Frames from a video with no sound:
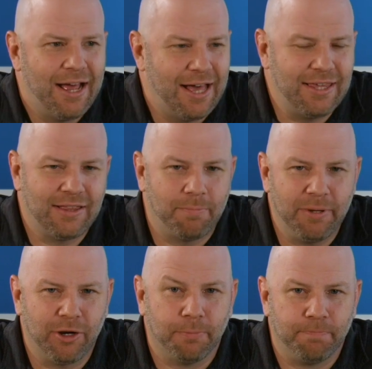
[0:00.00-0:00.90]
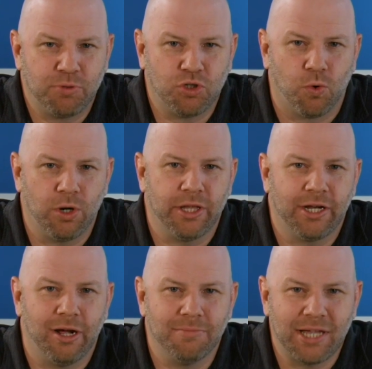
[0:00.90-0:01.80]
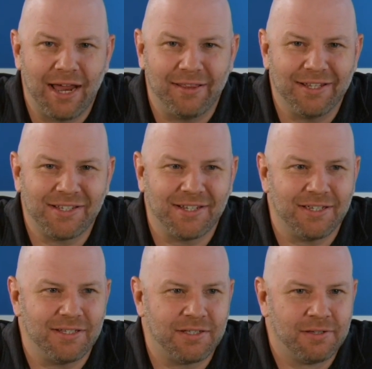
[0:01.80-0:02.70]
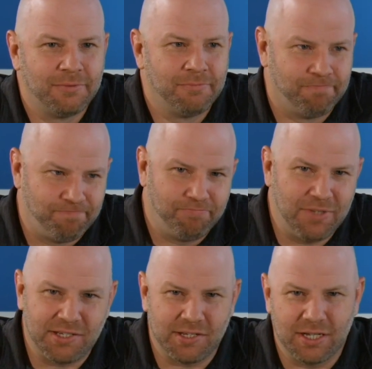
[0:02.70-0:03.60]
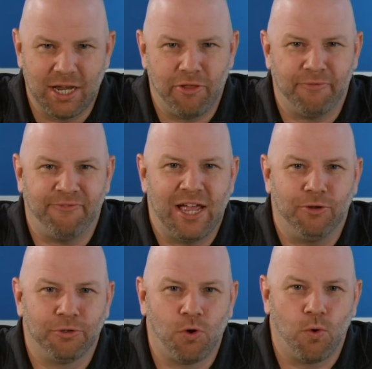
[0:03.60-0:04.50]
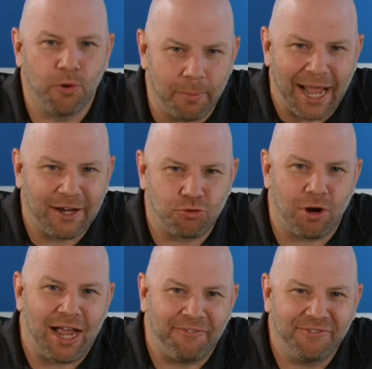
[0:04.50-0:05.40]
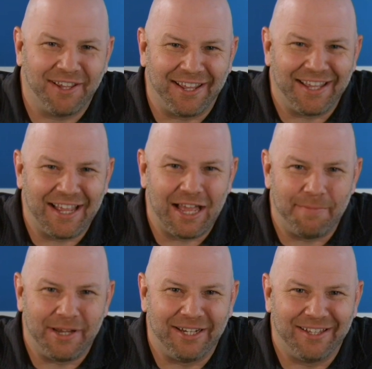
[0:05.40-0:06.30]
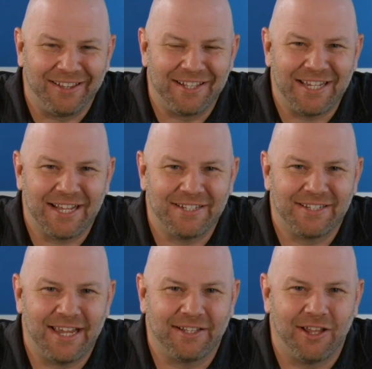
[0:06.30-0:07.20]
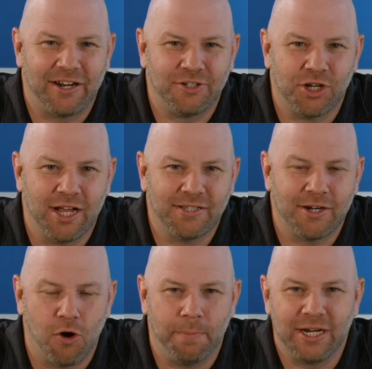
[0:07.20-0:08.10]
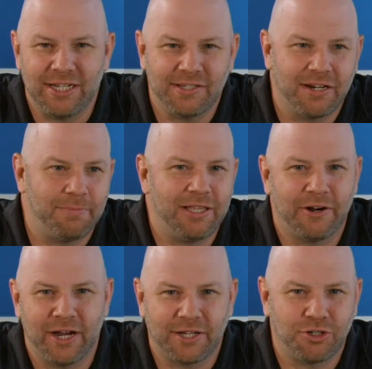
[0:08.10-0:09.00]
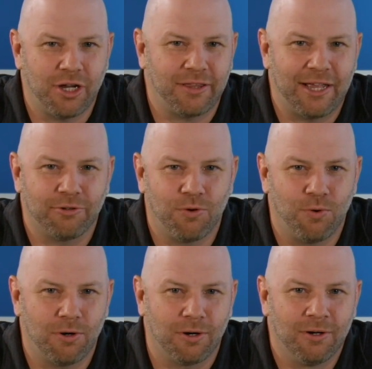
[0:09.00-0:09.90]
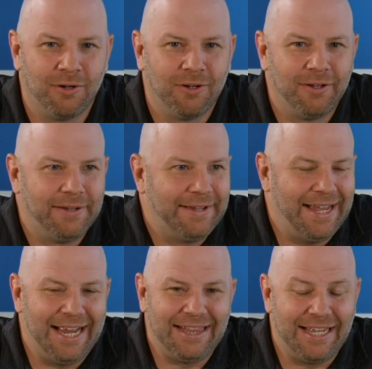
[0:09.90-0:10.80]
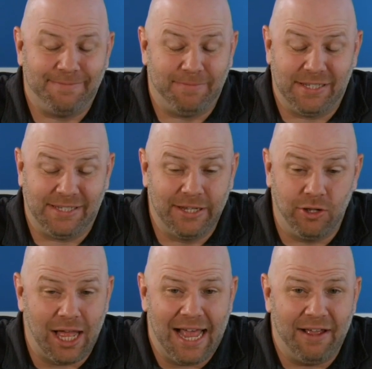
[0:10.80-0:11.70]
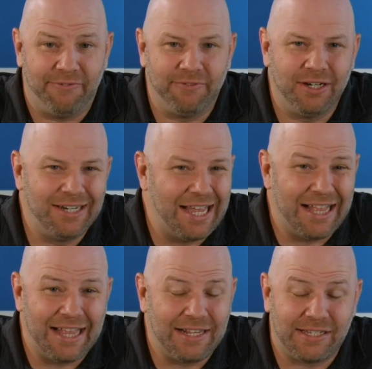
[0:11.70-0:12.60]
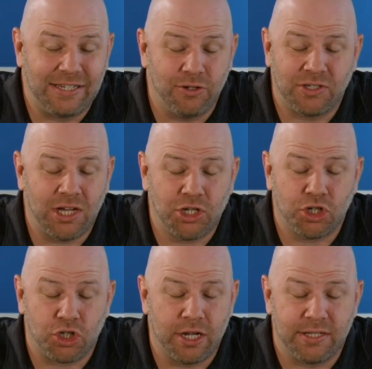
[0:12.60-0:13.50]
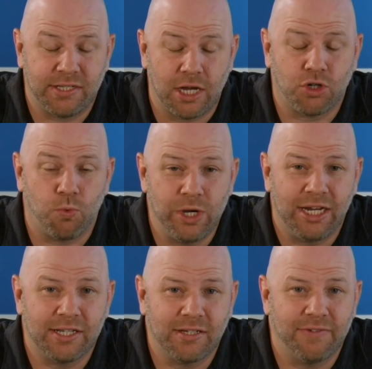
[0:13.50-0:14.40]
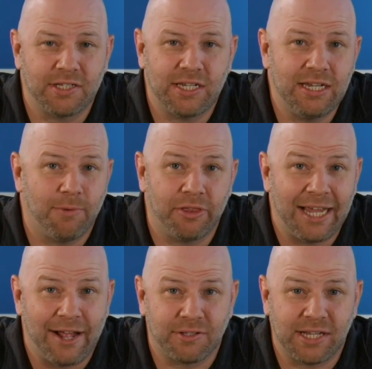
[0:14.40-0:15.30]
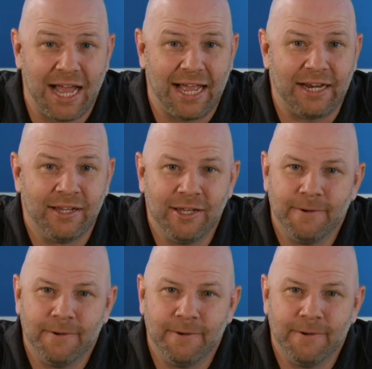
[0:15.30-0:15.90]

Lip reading: I think the bigger story that comes out of this is another failed cornerback draft. I mean, the Texans take Lonnie Johnson hoping he's going to be their next shutdown corner, and they still have it's such a weakness of this team on the outside.